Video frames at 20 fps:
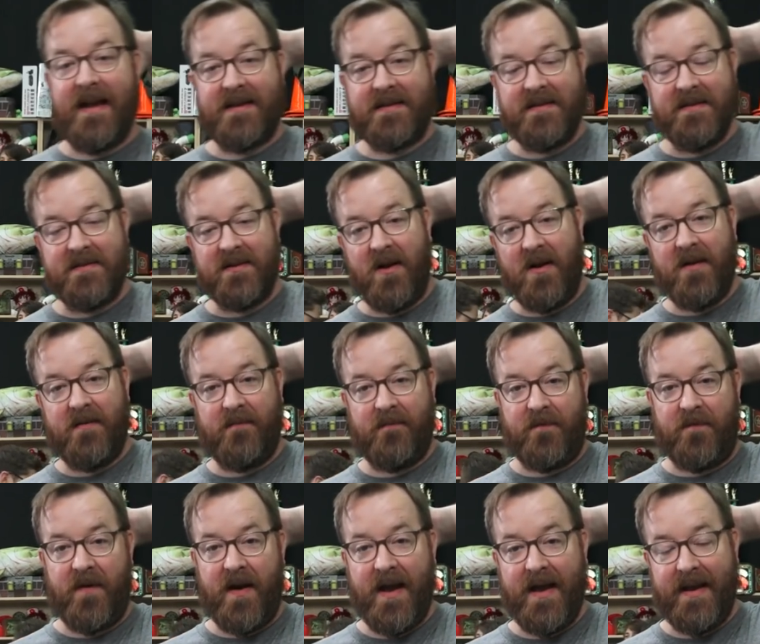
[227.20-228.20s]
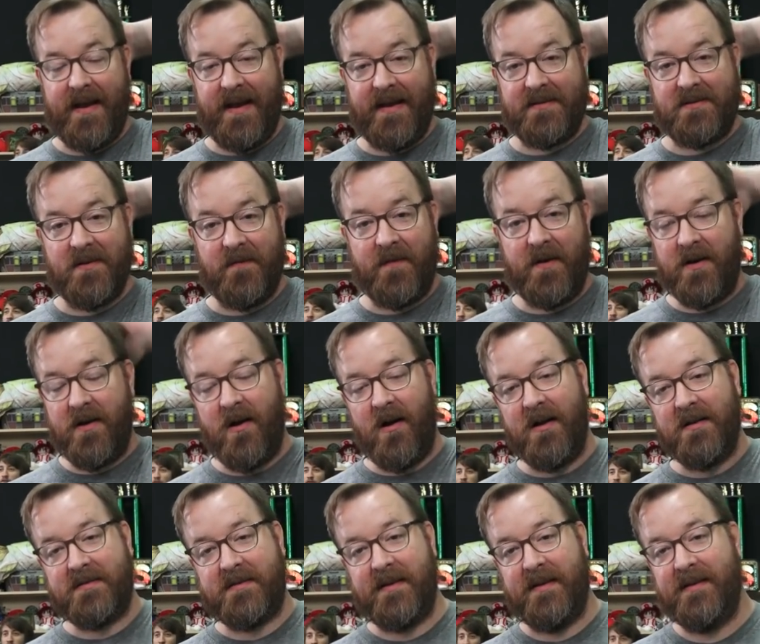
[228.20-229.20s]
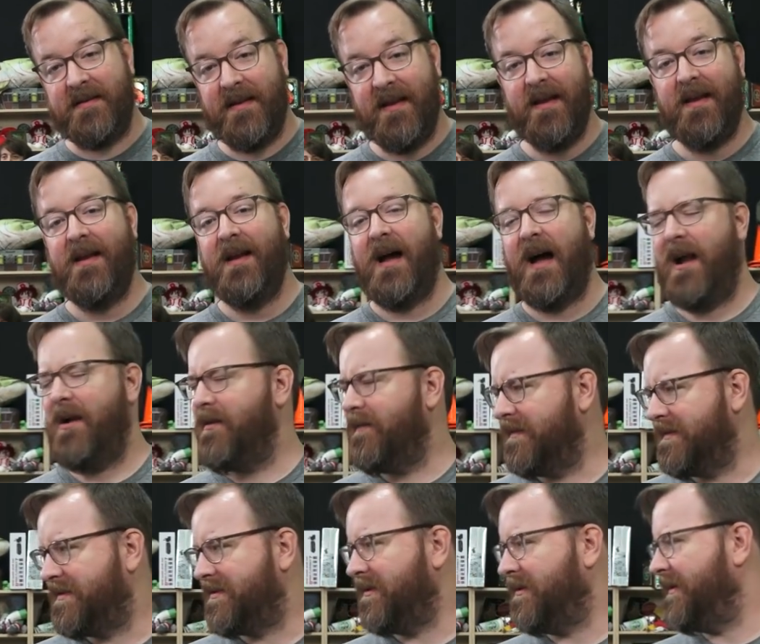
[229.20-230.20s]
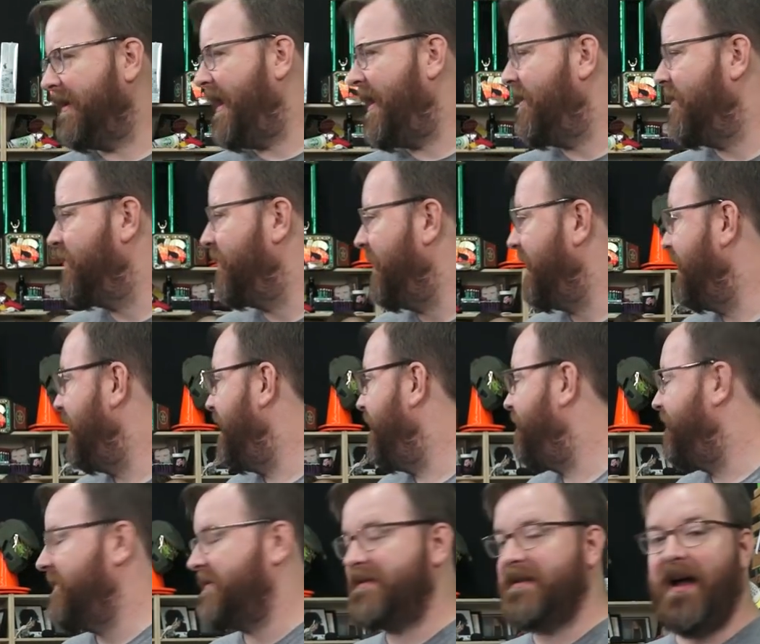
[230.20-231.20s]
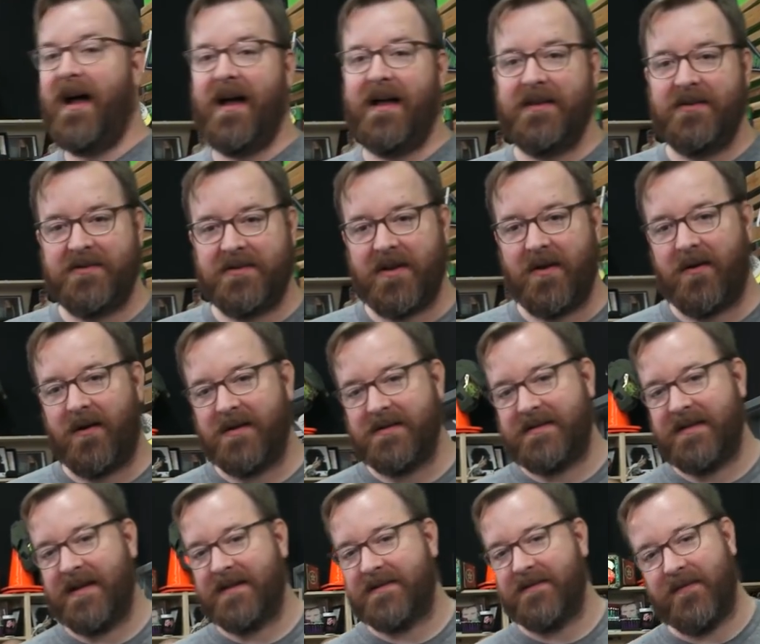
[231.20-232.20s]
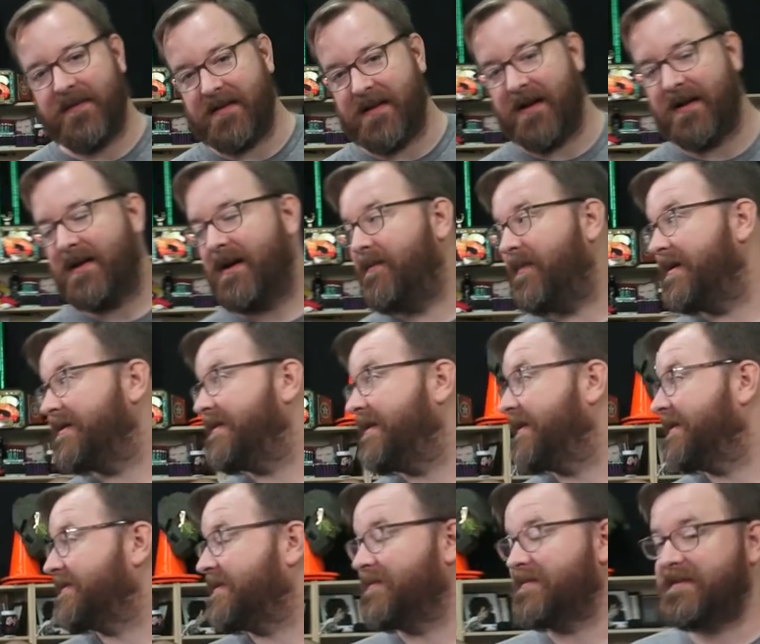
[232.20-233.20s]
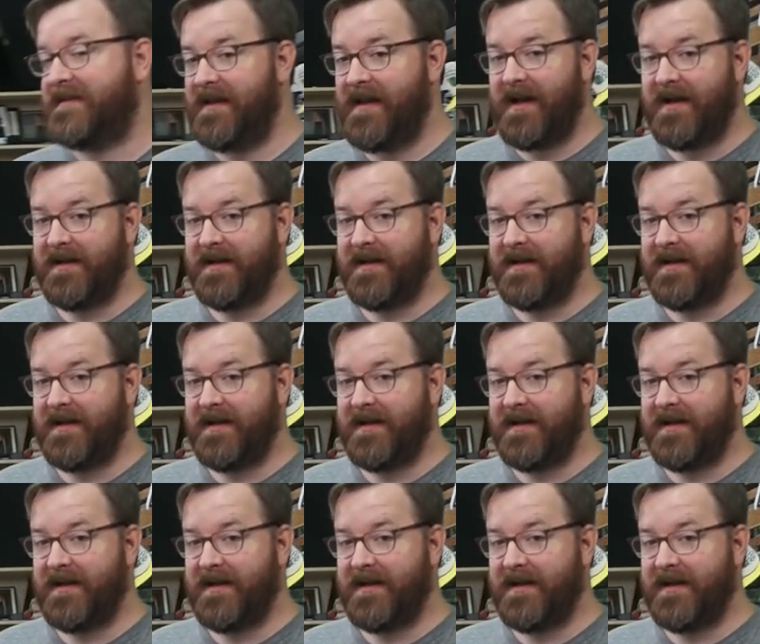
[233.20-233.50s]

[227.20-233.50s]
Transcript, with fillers: X is on wow. Friday, so if you're in Austin, I don't know if it's sold out, but if it's not, you should go to R T X event dot com, buy tickets, come see